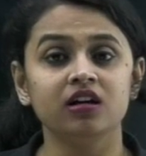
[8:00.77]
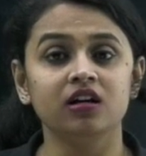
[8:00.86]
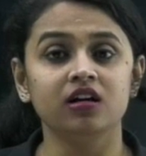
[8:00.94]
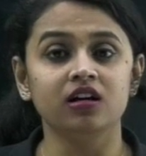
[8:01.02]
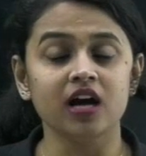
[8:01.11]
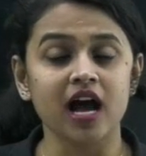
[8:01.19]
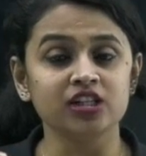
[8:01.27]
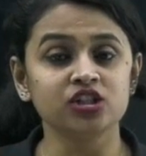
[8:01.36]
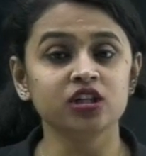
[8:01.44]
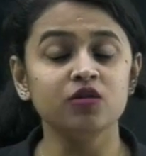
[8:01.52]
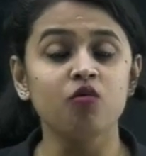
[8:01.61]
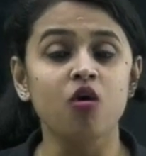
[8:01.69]

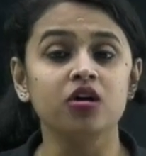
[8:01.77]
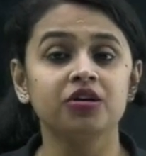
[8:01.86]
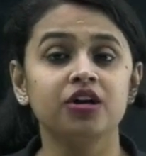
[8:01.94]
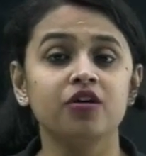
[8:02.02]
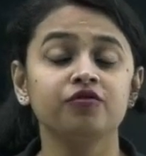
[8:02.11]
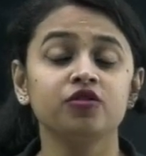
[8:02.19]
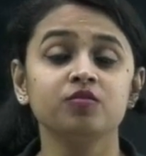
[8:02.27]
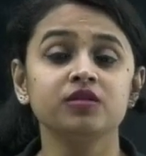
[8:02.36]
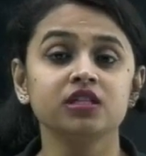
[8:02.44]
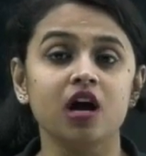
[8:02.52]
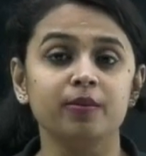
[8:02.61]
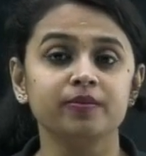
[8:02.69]
actually walked down from
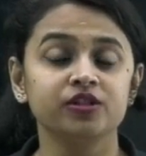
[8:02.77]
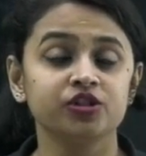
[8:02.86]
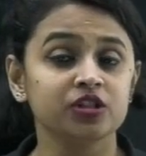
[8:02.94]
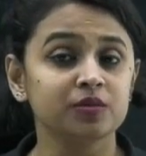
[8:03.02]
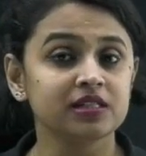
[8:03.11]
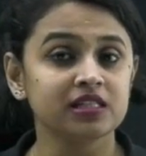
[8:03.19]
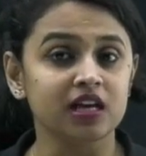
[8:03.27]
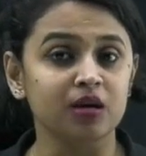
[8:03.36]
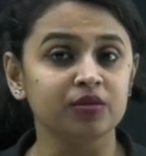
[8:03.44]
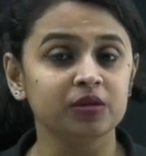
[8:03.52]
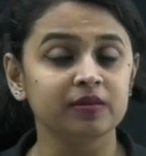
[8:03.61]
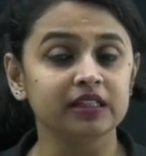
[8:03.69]
his ashram in
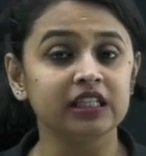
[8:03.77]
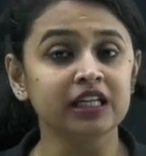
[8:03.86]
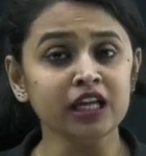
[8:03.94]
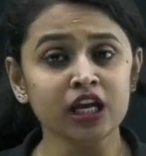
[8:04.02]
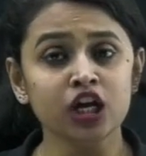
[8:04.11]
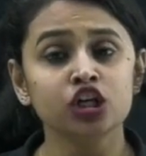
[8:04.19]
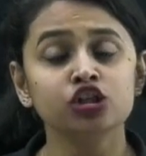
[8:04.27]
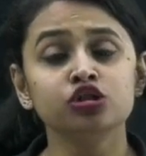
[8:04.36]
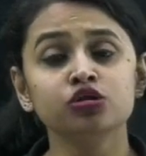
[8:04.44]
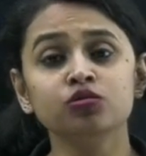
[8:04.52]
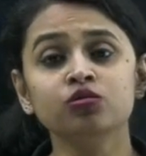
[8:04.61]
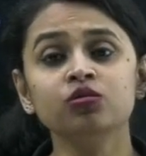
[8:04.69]
Sabarmati
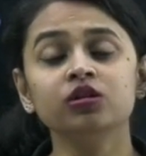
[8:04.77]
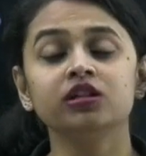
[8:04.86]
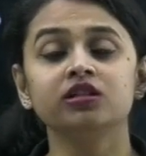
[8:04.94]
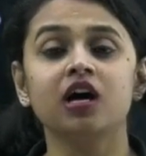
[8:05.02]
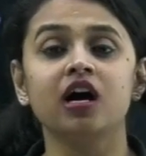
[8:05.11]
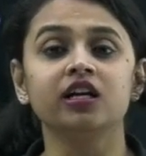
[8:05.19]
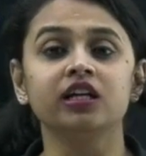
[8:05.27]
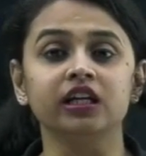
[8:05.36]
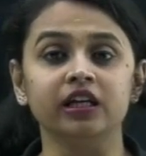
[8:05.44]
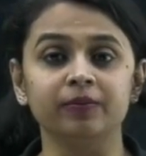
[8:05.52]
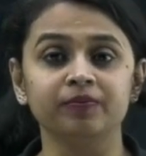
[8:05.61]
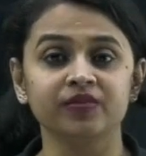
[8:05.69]
to the
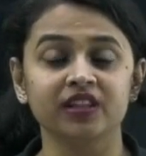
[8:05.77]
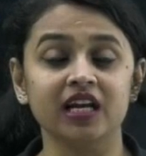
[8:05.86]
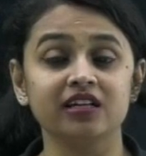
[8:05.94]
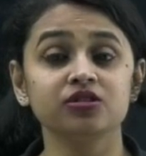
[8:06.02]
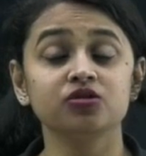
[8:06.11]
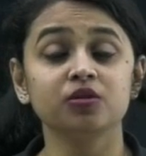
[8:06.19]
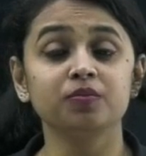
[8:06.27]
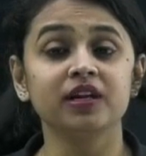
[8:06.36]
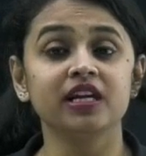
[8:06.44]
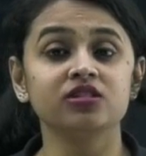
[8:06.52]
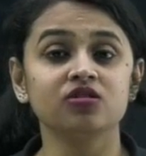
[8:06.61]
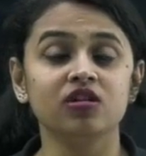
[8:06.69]
Dandi, that is to the
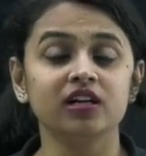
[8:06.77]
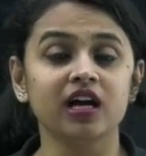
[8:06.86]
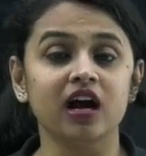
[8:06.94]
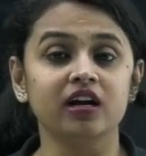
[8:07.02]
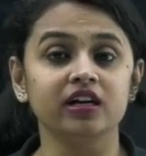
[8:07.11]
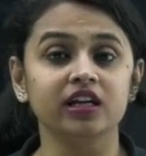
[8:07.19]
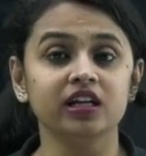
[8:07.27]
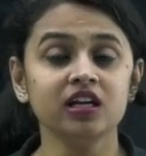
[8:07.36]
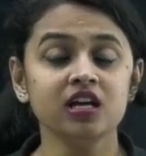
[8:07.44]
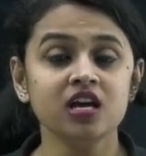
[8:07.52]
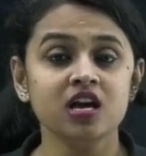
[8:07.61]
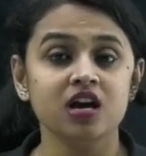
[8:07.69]
place called
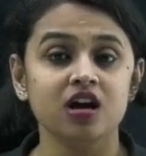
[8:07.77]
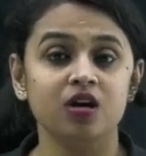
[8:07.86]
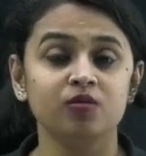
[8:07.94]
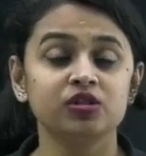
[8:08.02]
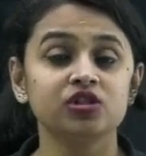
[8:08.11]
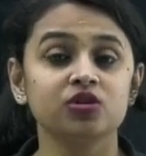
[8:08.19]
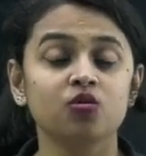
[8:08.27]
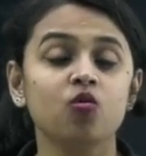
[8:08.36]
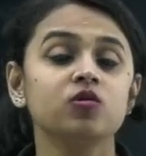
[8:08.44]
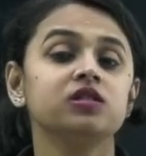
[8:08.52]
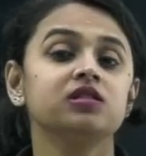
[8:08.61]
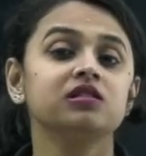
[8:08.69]
Dandi, which is a
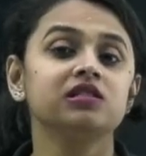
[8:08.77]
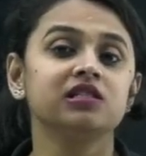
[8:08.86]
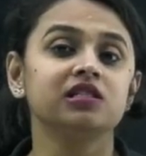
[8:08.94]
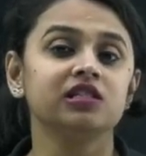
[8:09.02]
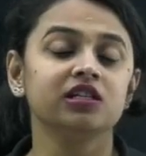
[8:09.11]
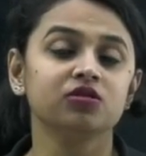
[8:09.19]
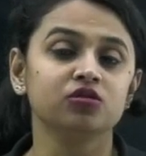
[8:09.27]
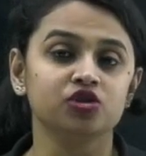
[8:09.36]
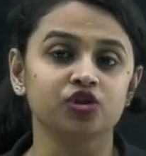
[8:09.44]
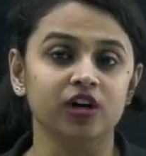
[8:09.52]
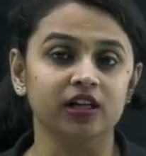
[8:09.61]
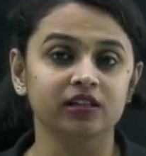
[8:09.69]
coastal city in
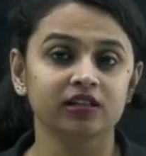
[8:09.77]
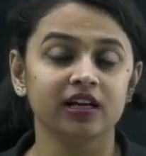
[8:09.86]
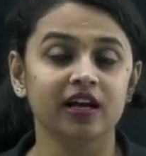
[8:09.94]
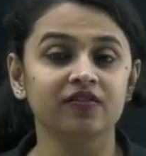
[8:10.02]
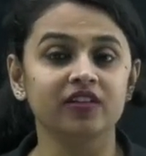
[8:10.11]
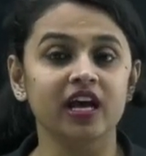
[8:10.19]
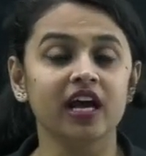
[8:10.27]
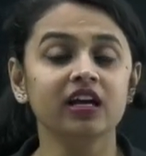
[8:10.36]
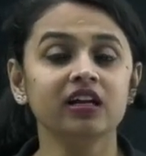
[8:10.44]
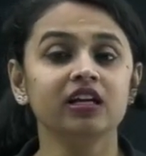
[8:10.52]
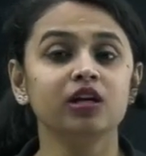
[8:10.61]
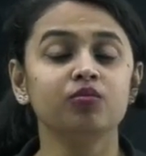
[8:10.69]
Gujarat. And
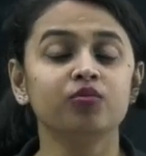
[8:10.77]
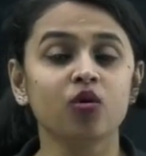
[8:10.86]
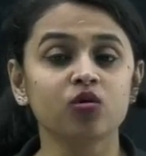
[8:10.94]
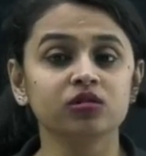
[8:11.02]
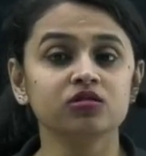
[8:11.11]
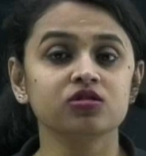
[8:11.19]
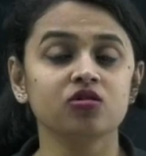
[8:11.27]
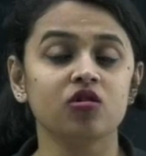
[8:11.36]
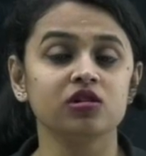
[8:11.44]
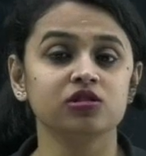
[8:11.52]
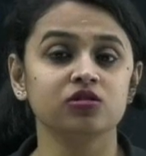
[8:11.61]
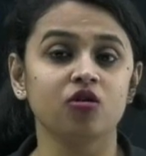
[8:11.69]
there he broke the
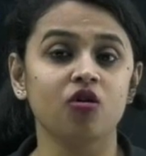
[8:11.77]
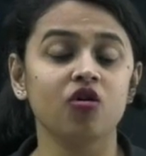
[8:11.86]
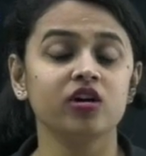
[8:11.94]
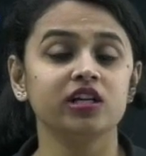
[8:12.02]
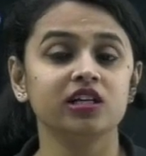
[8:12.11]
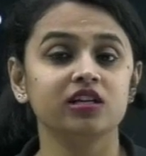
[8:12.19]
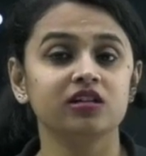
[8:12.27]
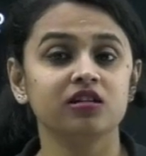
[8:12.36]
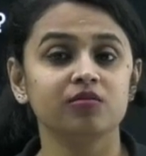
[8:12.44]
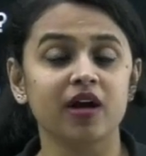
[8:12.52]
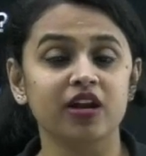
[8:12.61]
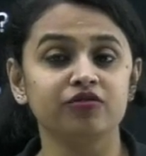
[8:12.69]
salt law.
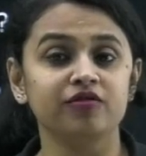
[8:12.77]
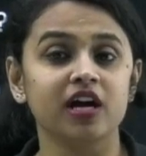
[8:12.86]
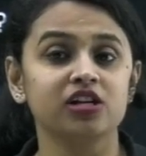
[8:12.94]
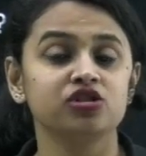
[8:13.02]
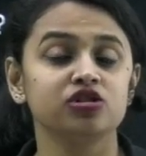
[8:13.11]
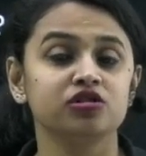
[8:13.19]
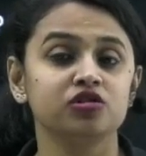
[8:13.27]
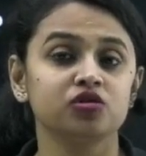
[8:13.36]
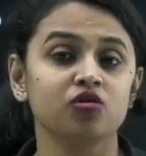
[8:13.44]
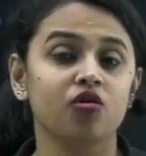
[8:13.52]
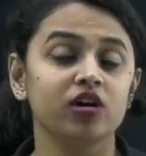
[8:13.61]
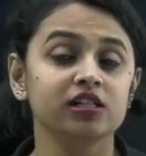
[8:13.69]
He manufactured
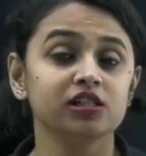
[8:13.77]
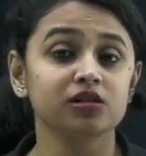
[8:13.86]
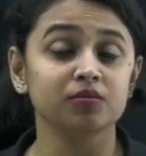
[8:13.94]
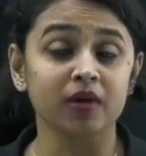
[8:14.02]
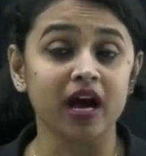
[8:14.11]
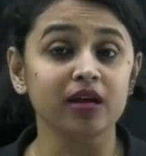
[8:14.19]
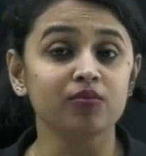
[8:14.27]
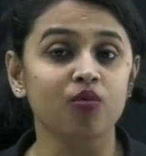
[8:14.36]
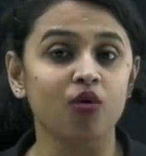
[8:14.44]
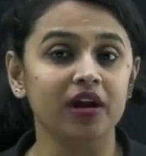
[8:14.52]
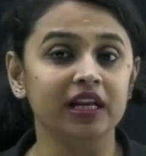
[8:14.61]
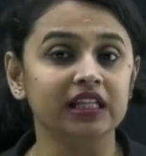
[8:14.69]
salt by
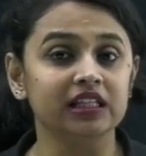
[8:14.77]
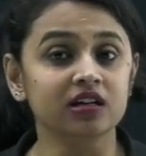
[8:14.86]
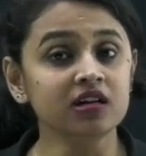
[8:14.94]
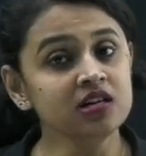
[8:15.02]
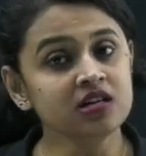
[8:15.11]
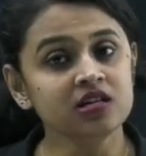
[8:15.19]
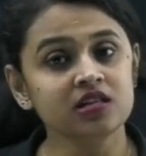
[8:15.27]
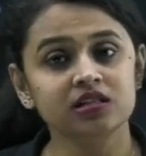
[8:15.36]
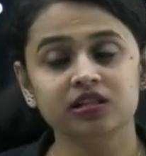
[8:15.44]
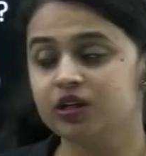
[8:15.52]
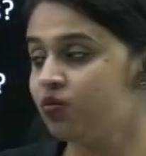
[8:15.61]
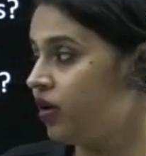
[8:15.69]
boiling the
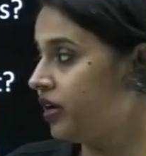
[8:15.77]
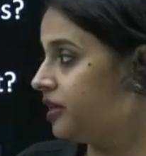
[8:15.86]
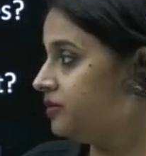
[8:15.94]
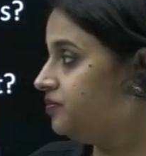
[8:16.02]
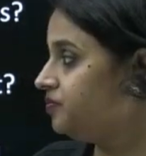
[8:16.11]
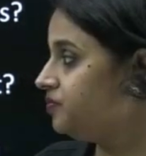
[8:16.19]
seawater.